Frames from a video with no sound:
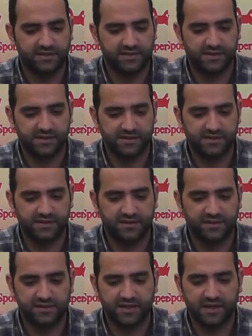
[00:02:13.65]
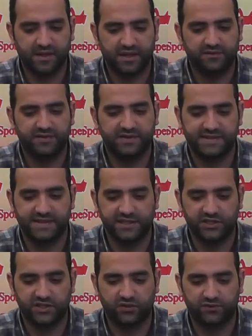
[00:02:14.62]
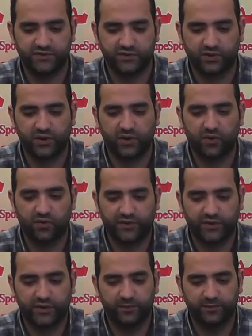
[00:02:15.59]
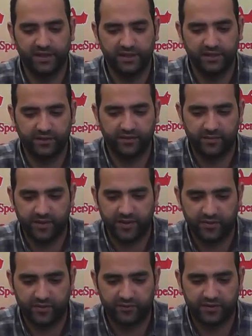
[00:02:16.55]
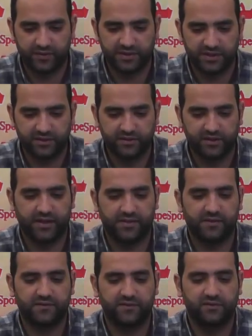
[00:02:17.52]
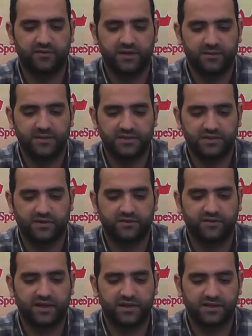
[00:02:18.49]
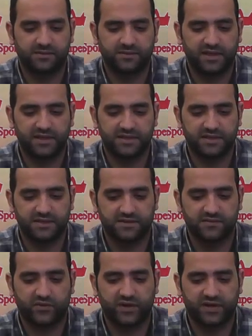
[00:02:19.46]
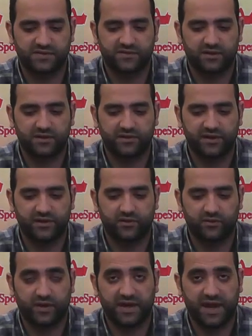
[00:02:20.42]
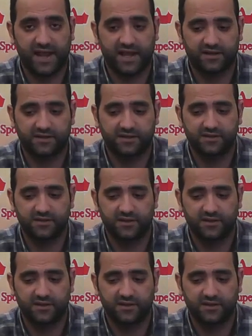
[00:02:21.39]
since it is a manifestation of joy over completing the month of Ramadan and the fulfillment of God's blessings for His votary on one hand,